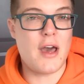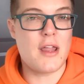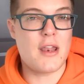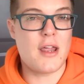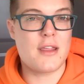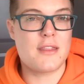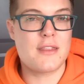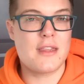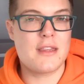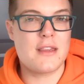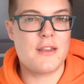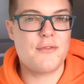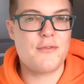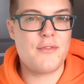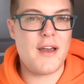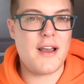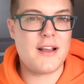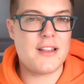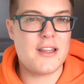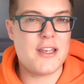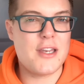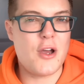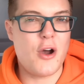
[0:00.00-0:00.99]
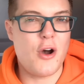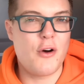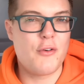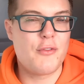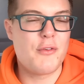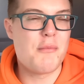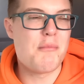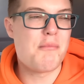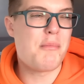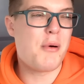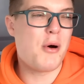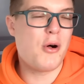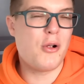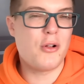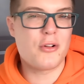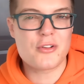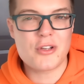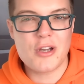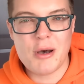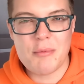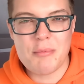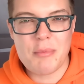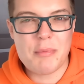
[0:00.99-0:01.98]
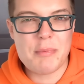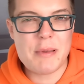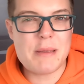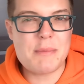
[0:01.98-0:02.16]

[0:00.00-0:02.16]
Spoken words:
And I think the fact that it often balled up,